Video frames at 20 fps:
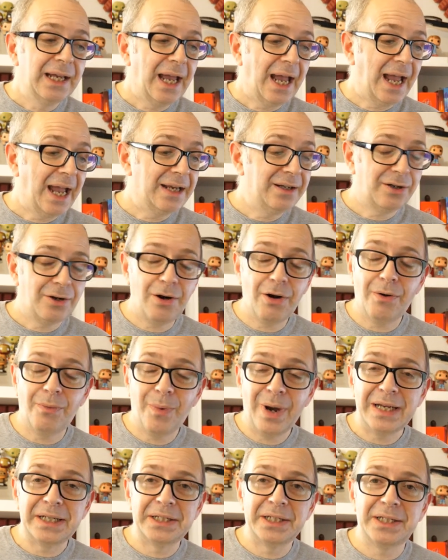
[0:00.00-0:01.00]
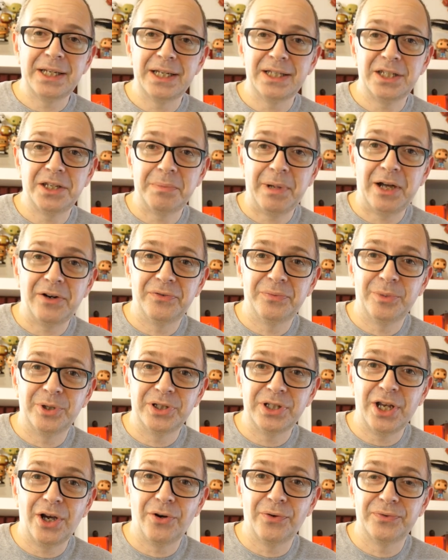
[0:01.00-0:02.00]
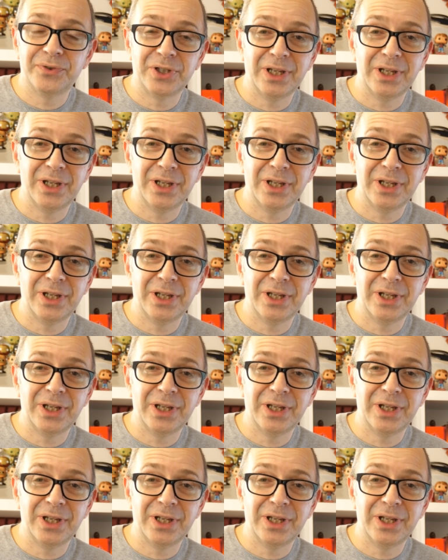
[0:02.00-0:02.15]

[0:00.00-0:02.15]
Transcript: and I can't wait to test them out for myself.